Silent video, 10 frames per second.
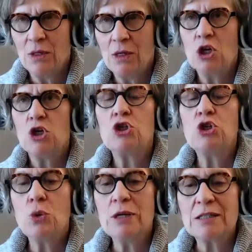
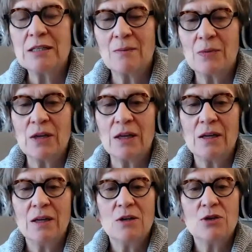doing something
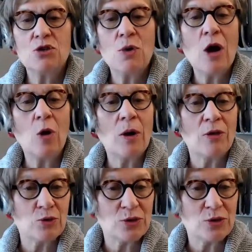to help others.